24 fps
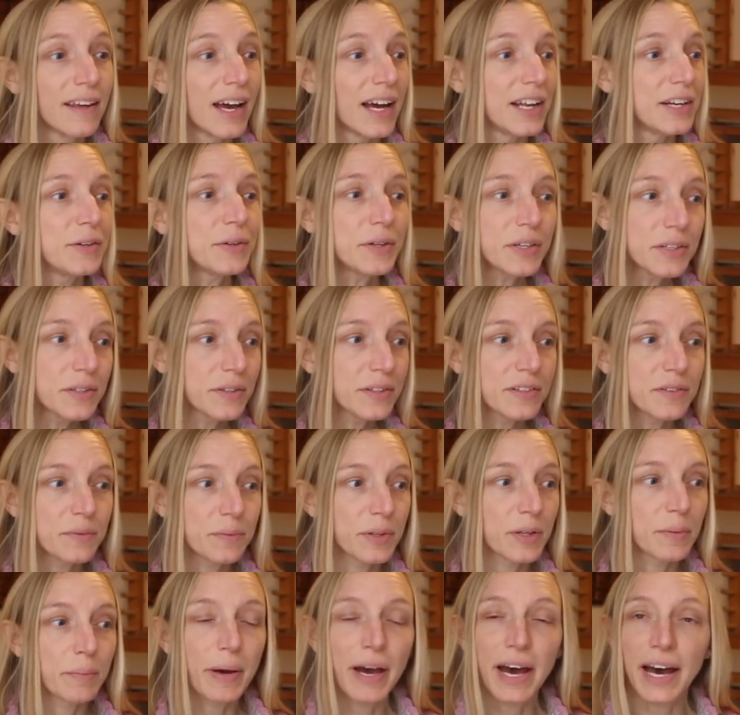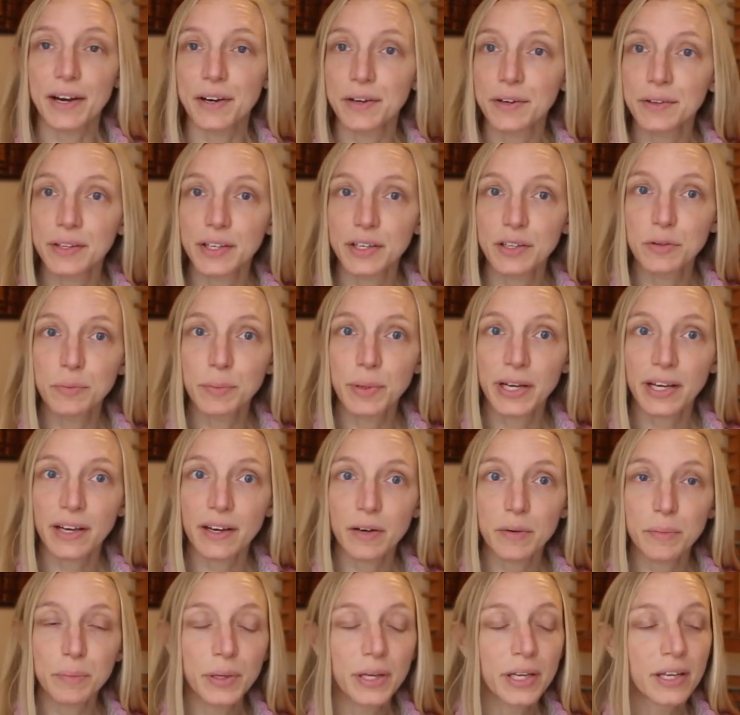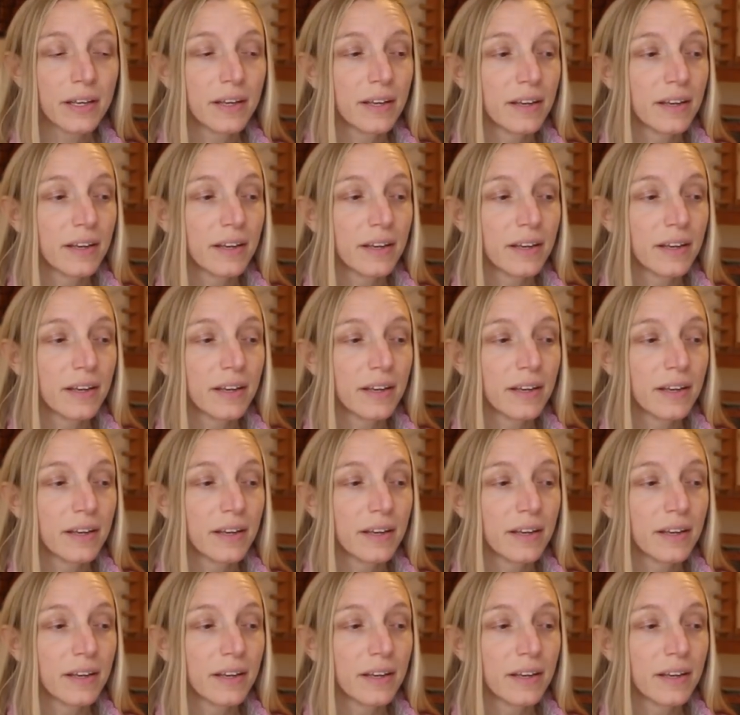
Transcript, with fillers: And you can do this with a pattern that you pick up,